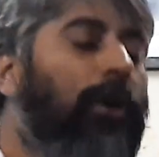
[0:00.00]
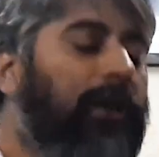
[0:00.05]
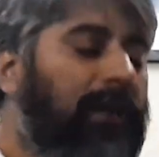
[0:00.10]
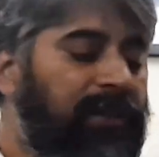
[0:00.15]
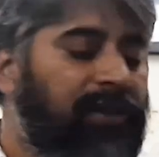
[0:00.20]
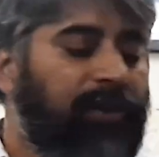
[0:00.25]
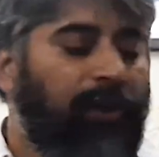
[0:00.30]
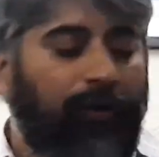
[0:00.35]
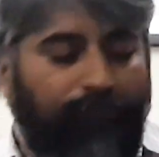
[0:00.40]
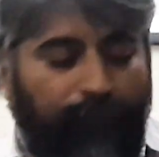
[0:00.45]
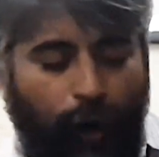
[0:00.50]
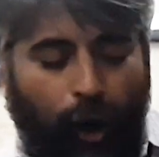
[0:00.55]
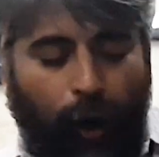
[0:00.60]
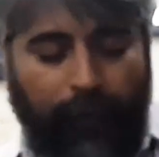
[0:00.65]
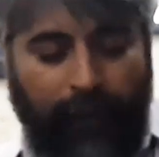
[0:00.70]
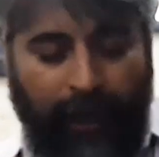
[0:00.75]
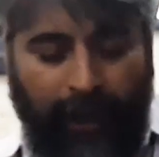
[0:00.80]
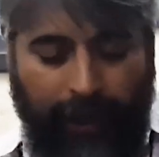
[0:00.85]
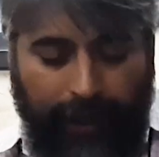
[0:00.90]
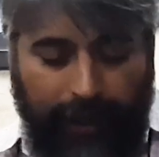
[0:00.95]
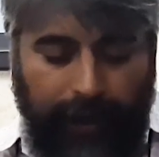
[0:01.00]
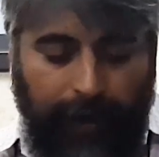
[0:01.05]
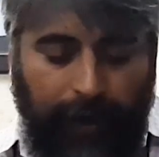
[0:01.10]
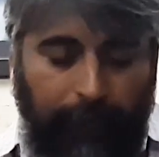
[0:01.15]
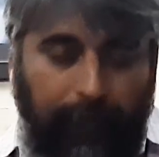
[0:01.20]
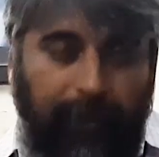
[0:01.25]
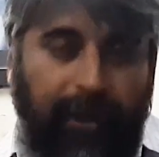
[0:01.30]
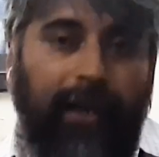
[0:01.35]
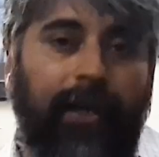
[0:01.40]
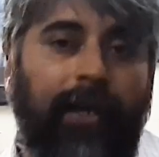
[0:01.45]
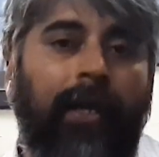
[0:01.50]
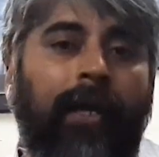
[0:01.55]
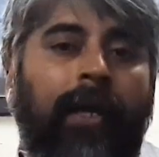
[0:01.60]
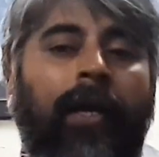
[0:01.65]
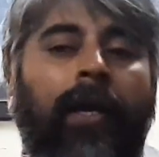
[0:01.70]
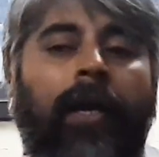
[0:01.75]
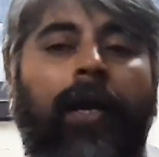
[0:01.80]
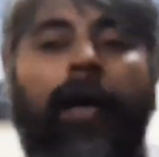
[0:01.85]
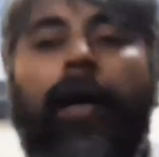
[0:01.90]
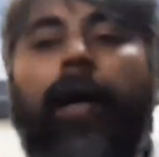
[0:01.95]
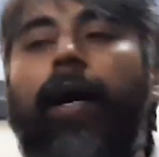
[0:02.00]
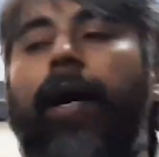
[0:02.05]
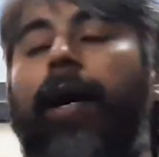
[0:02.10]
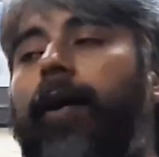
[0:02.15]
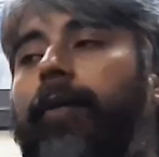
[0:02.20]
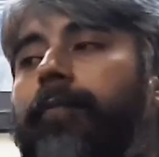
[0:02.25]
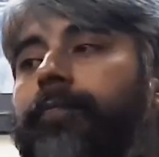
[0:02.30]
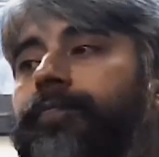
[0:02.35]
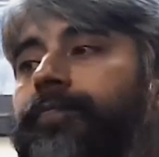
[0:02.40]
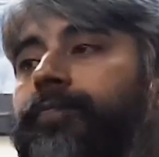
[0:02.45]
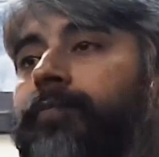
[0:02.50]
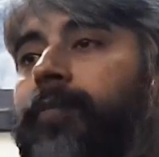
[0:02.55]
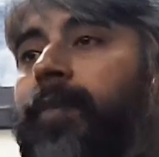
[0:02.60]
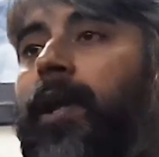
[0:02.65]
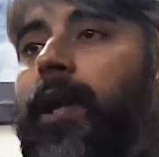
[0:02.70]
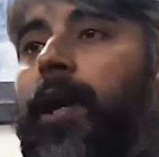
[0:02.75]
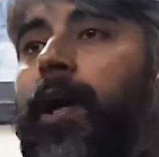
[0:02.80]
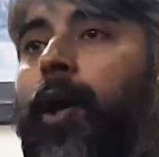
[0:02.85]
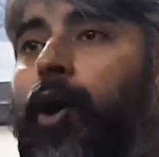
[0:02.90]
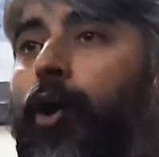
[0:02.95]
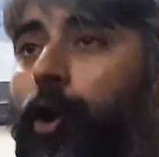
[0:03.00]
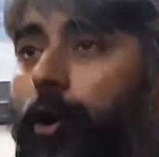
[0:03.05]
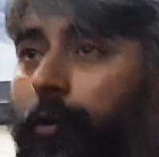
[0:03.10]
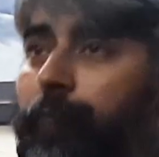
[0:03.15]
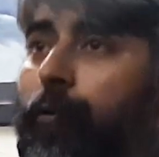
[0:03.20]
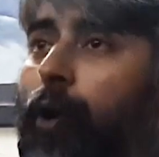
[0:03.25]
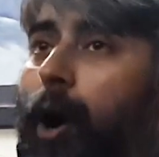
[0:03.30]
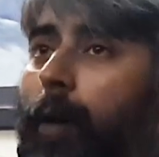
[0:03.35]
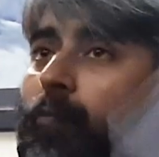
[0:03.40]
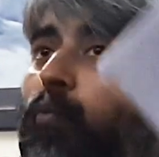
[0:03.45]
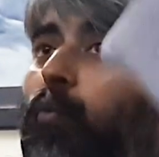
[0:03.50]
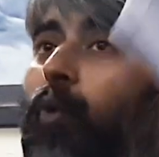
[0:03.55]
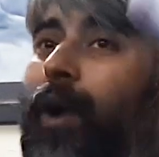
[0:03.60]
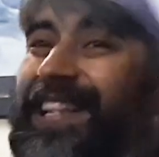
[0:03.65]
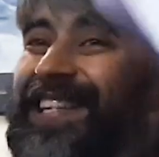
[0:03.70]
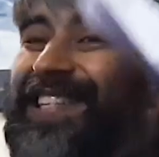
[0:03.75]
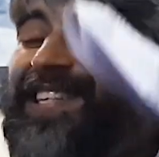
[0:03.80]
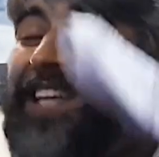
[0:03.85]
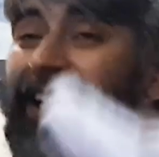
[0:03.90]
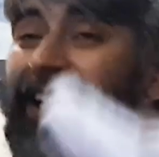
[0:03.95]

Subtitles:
what does reform here mean. Reform once